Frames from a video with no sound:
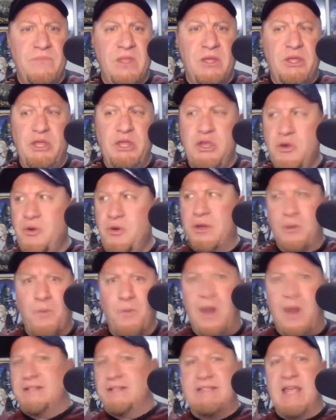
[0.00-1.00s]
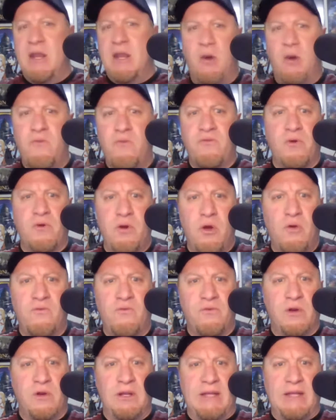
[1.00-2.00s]
you can watch that over and
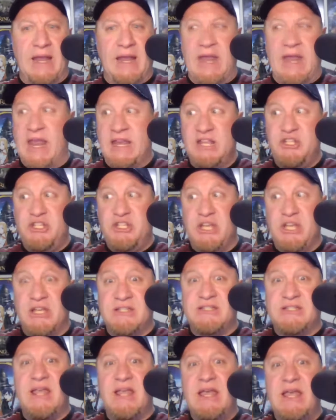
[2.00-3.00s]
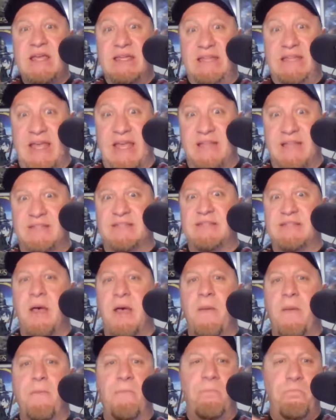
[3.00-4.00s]
over again, and it just gets
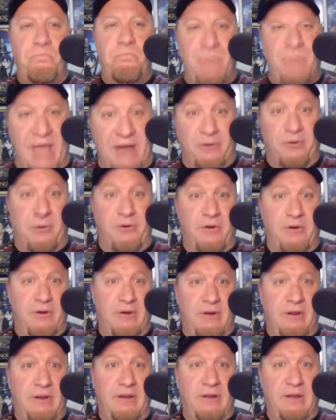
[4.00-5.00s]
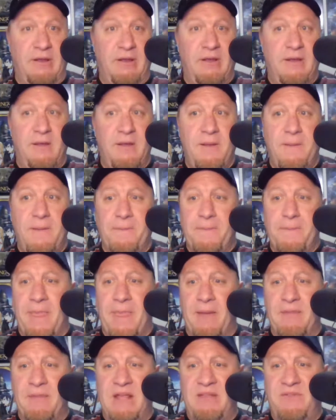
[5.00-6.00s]
better.
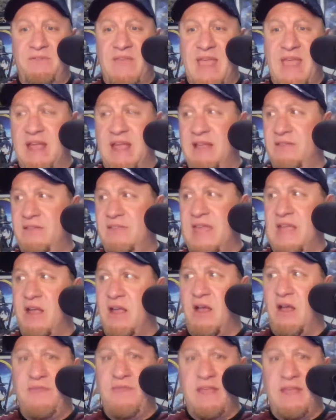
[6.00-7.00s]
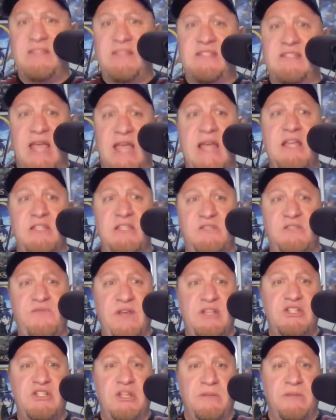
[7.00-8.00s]
I mean, it's science
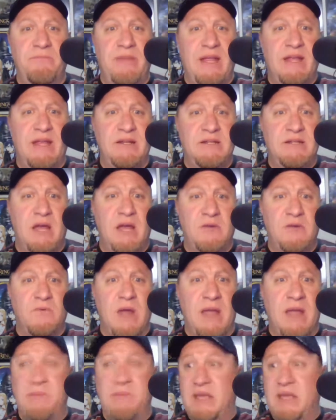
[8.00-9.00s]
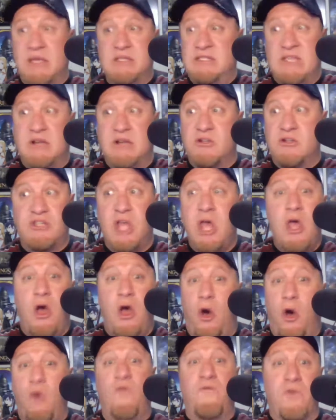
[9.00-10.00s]
fiction being done right, because there's
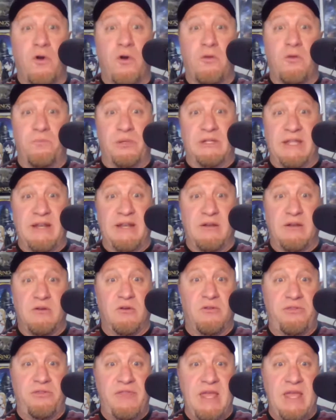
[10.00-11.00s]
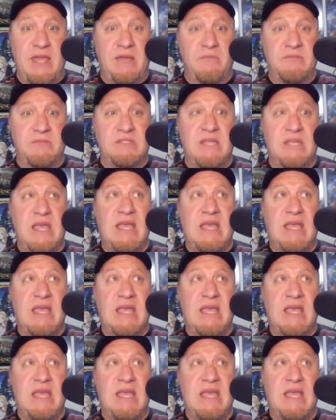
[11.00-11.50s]
overt political themes